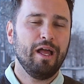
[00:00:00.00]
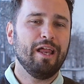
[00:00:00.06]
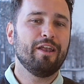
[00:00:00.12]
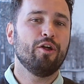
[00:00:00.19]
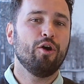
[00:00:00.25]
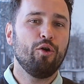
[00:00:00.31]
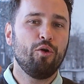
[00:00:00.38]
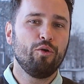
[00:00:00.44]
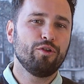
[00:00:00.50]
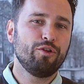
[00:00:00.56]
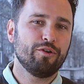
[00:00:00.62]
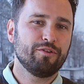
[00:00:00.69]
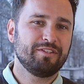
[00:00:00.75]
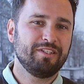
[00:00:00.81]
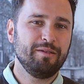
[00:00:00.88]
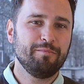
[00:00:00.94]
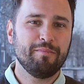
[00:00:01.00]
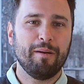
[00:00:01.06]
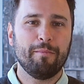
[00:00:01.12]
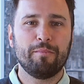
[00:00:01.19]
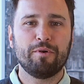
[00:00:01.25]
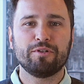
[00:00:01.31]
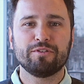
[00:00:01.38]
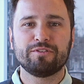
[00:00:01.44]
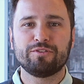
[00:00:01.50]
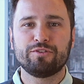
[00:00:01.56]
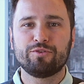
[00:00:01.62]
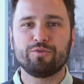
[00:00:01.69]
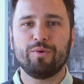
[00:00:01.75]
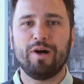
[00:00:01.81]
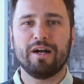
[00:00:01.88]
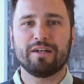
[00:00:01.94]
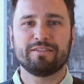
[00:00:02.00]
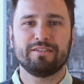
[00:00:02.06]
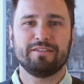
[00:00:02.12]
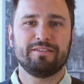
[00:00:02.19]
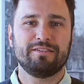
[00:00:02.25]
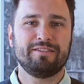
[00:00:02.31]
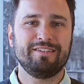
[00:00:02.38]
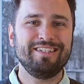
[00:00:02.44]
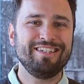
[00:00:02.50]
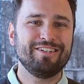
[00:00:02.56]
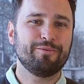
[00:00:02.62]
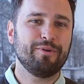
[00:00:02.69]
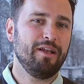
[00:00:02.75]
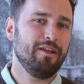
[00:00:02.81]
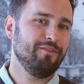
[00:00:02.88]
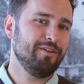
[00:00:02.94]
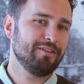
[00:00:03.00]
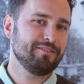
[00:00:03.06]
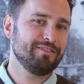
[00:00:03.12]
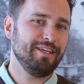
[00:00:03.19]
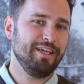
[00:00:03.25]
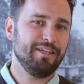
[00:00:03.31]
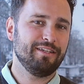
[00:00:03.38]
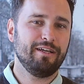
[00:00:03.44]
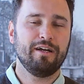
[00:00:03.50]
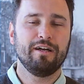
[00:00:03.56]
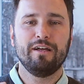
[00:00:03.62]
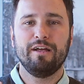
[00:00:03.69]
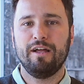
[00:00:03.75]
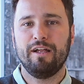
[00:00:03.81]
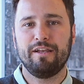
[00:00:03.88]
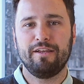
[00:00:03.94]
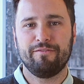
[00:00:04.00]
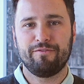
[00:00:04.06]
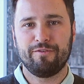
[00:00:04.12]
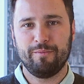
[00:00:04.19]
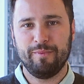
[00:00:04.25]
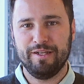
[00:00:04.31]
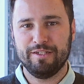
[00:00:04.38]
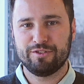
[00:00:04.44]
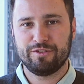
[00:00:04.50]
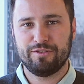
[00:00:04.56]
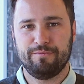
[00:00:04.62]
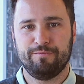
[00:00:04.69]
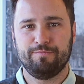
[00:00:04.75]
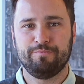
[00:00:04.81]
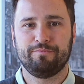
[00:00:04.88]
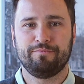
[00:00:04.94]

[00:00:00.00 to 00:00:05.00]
and all your team members to access the relevant data and information.